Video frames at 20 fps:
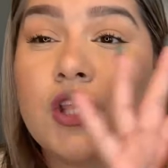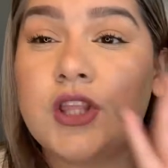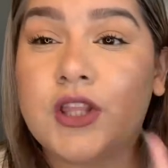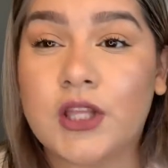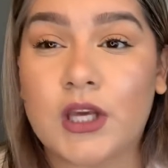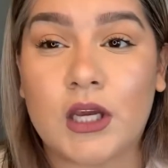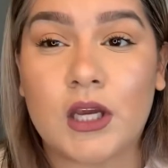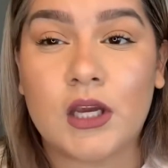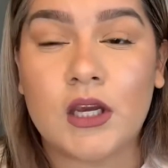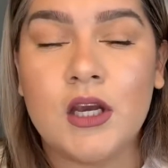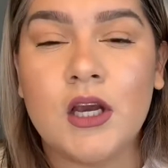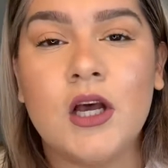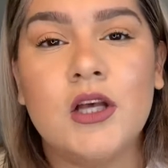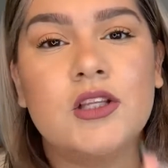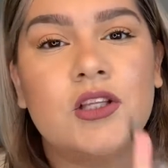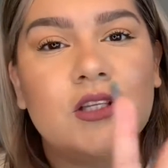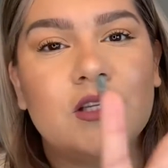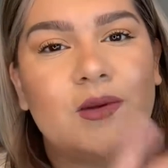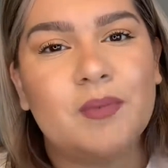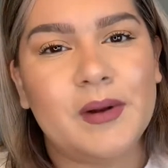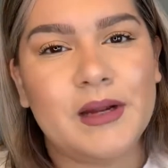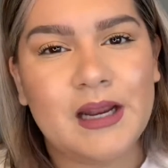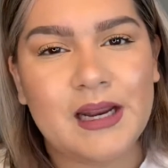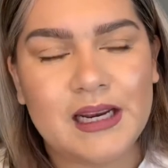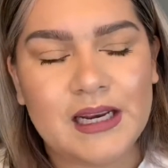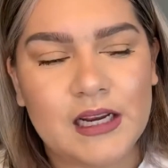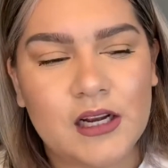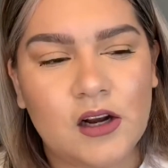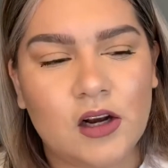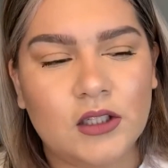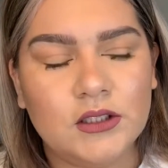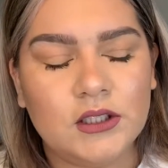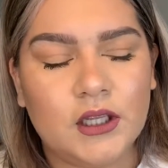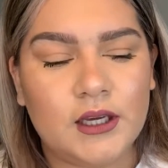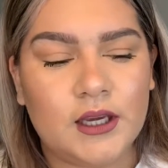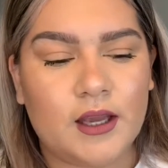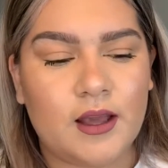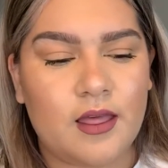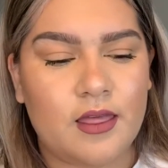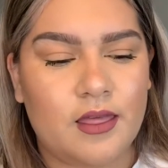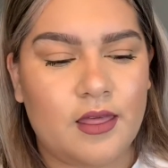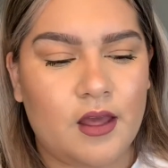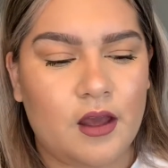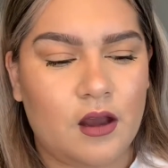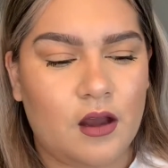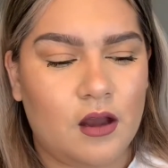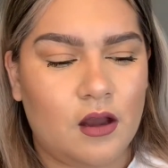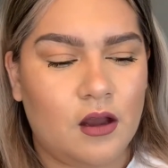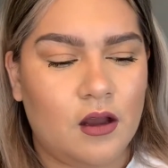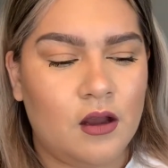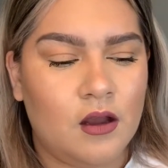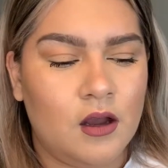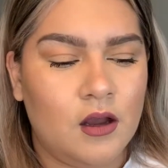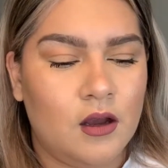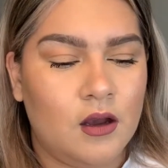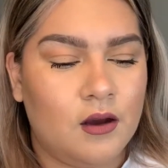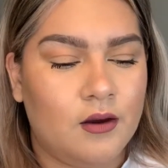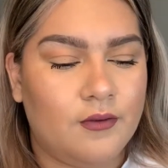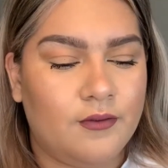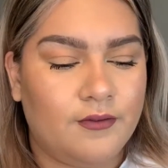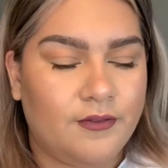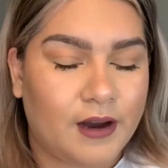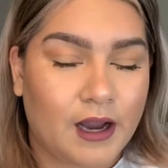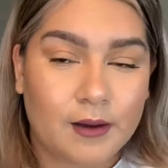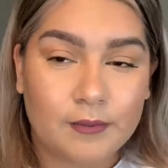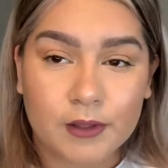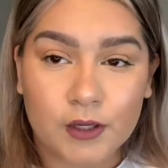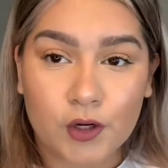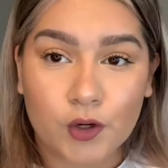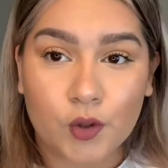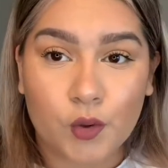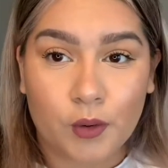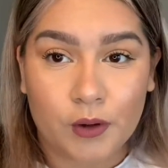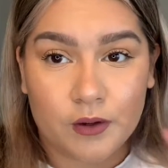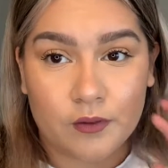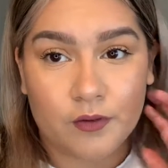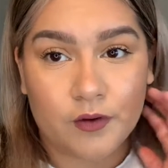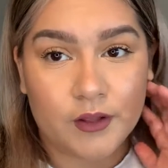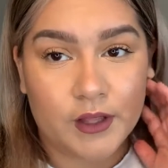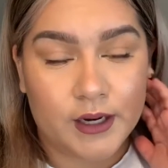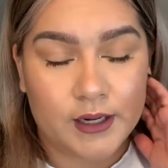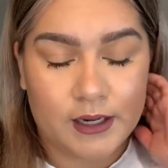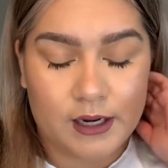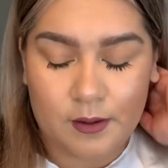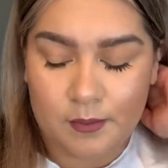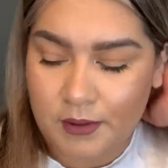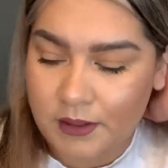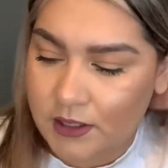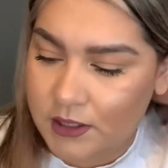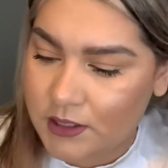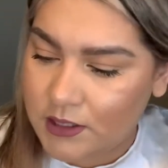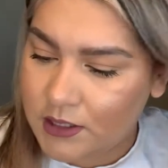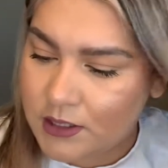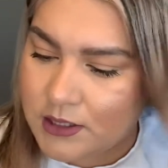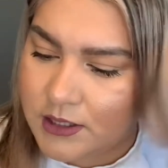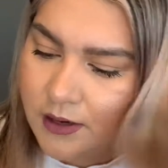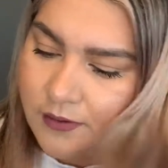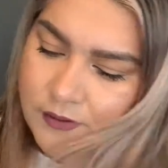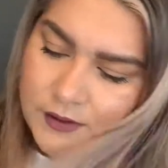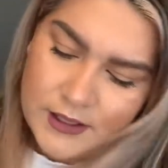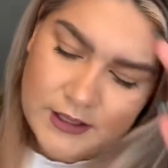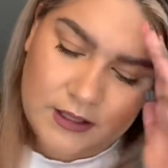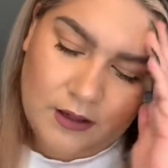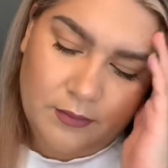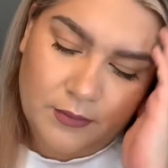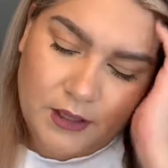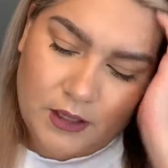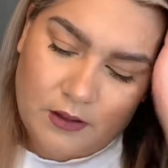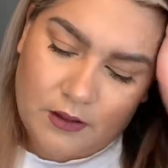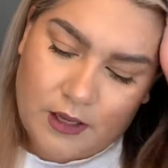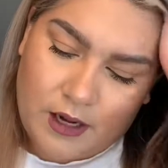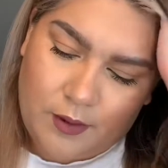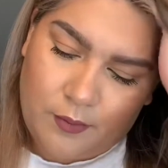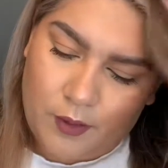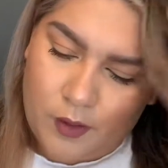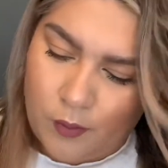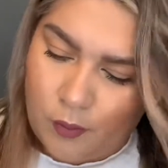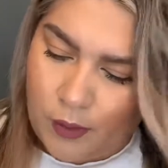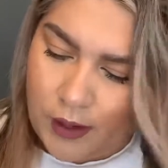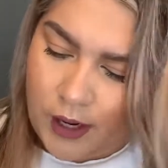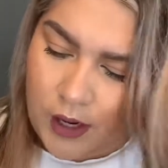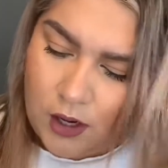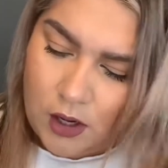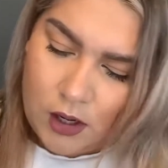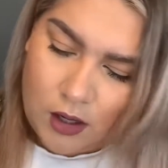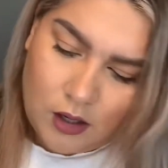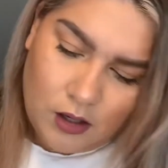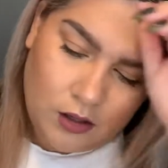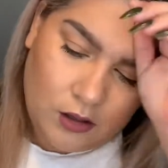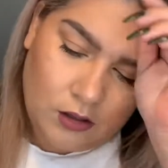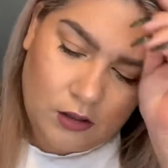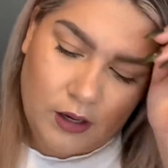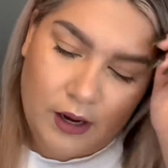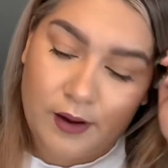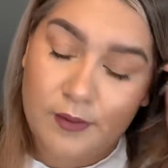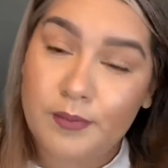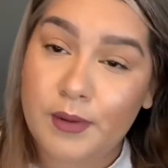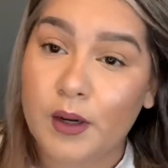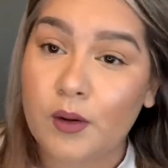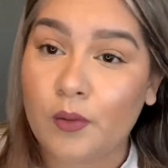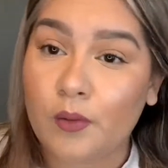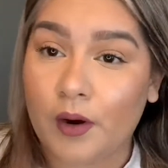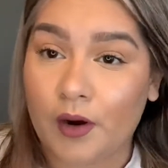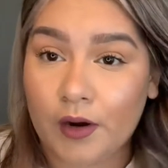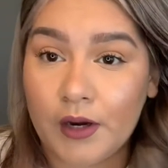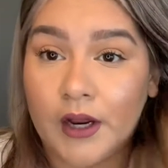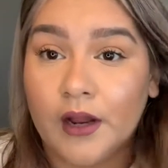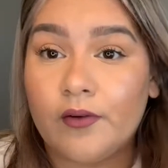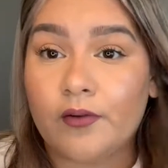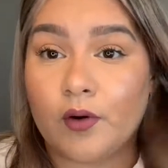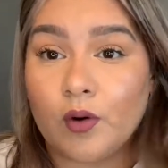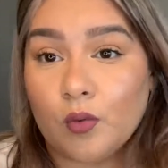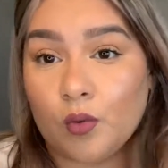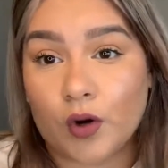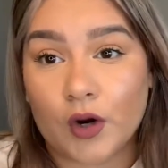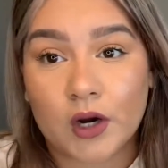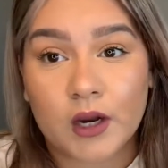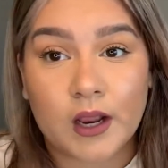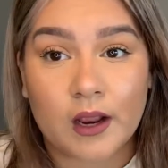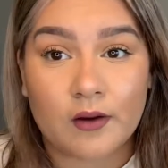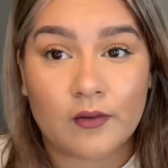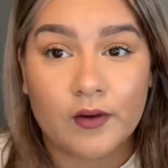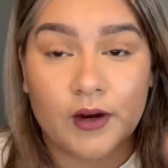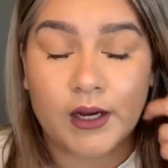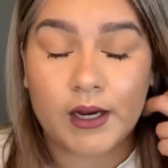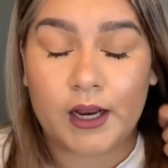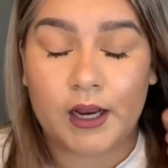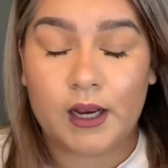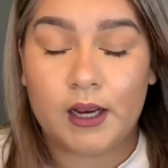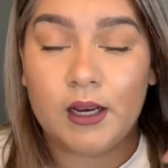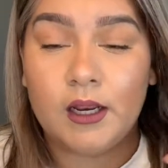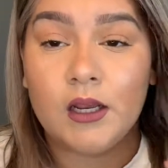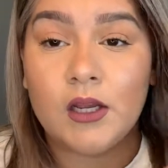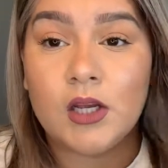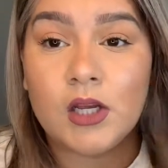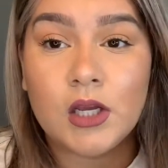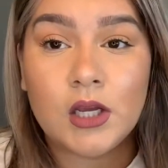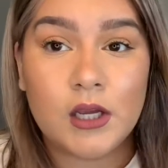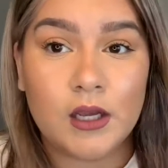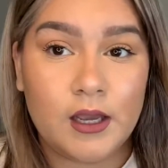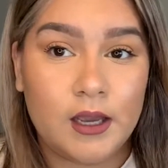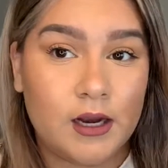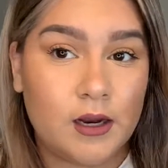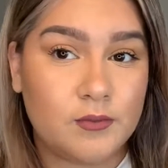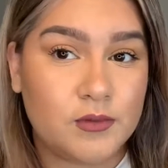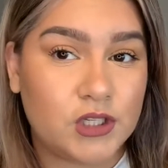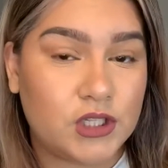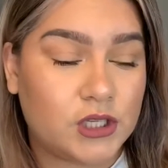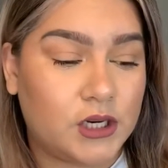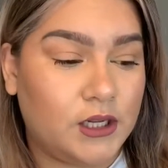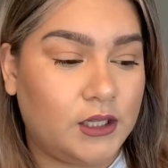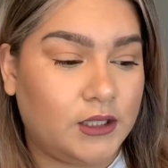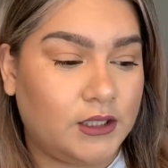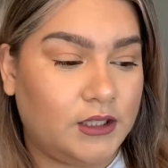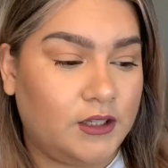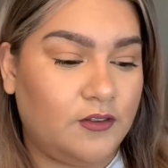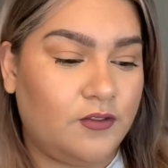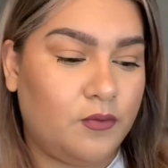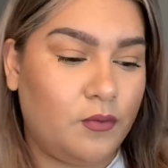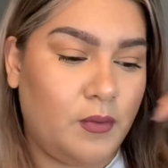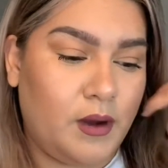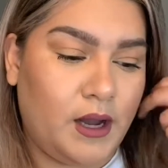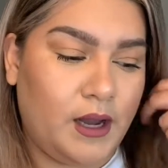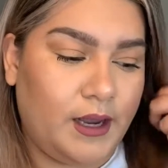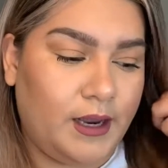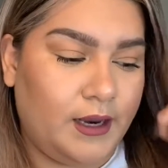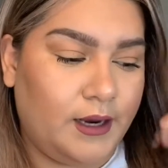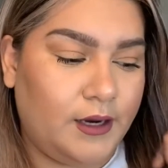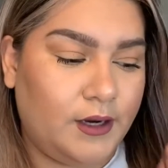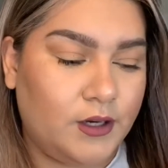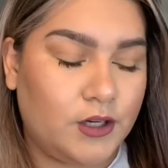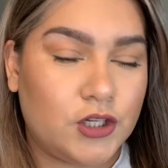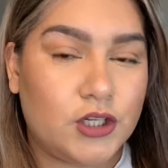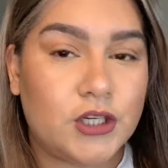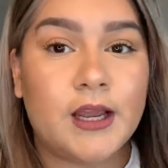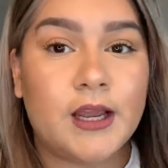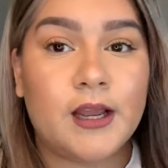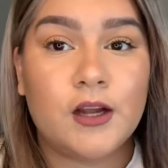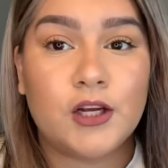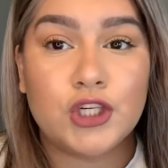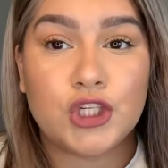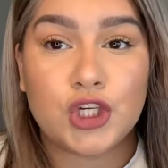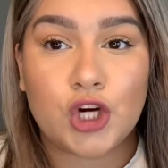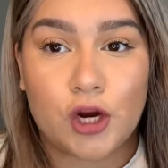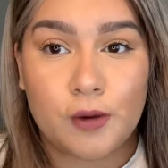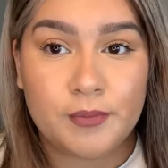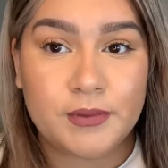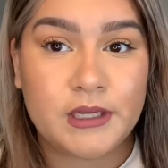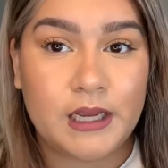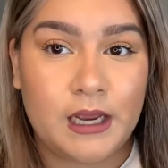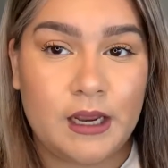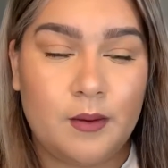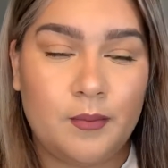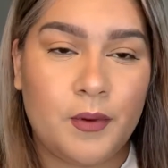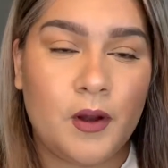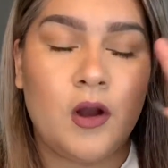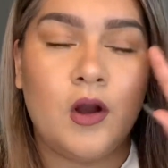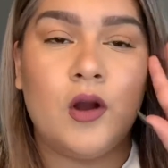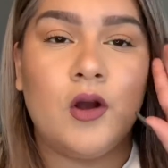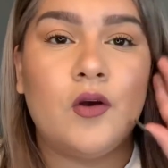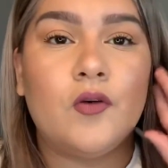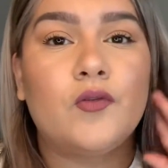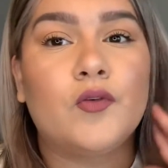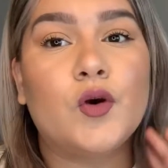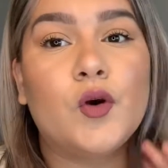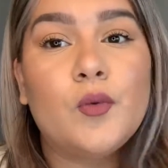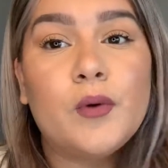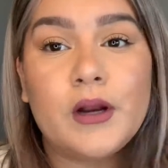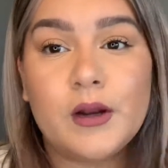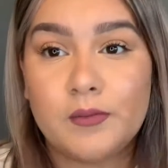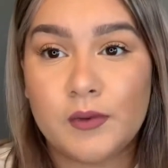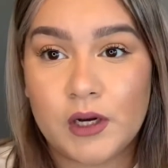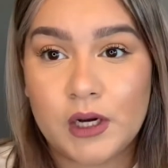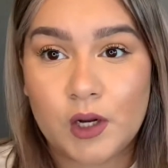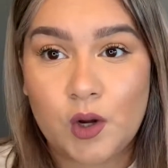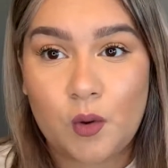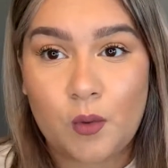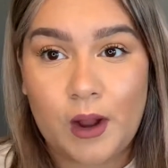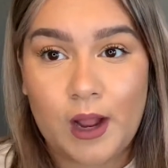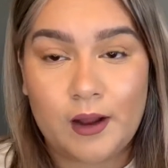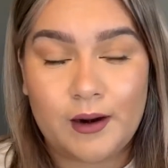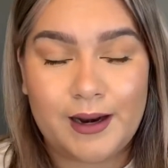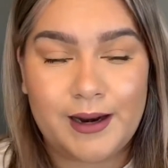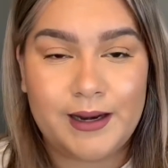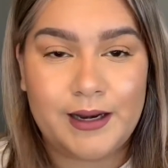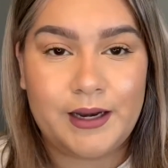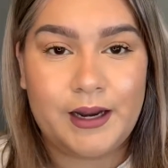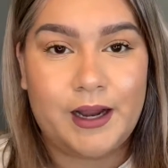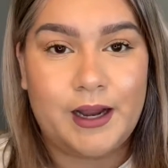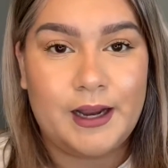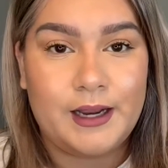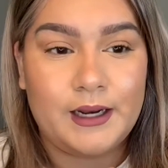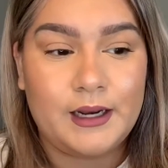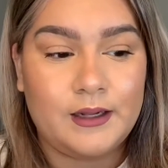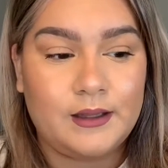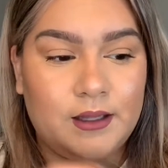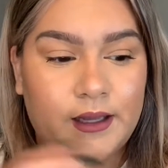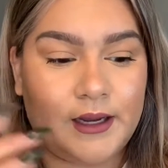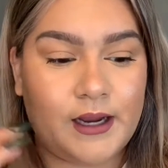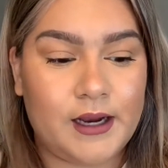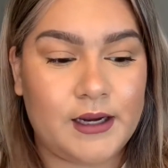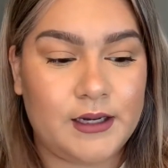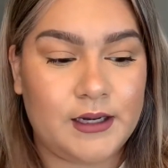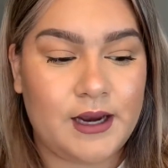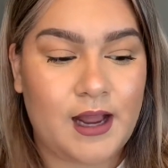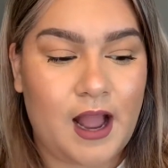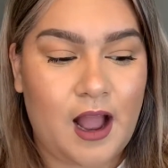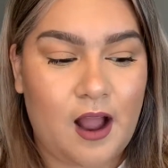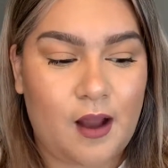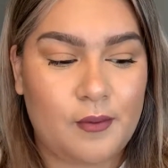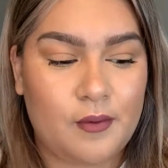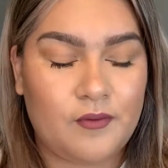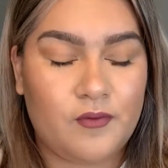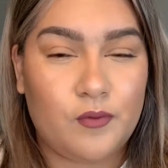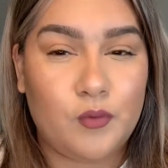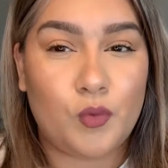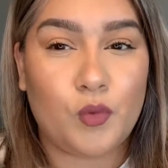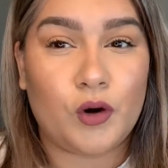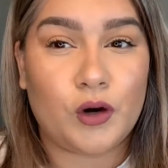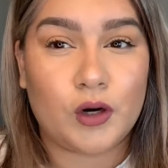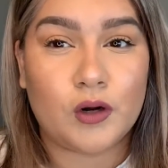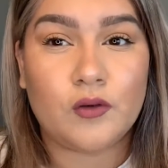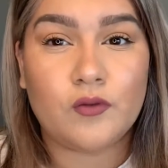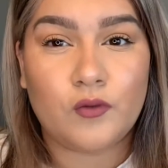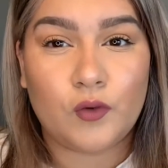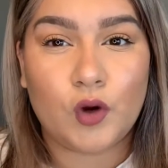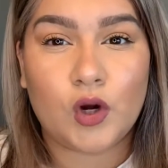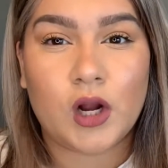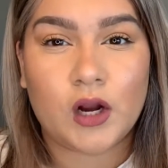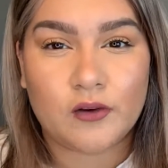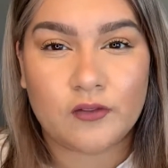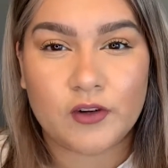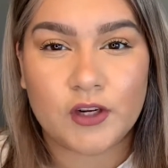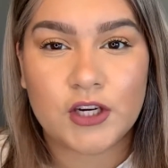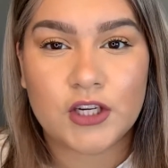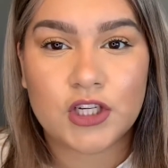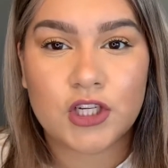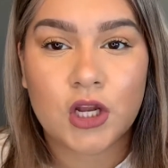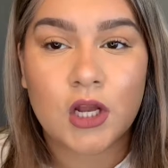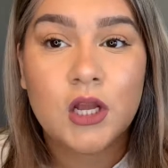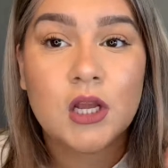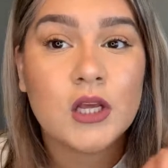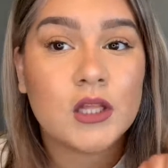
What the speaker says: thick, so depending on like the vibe that you're going for that day. But this is definitely something that I would wear. I've been wearing it for work every day, and I'm just gonna leave my Sharp Tape for when I'm gonna go out at night and like I need to have more full coverage.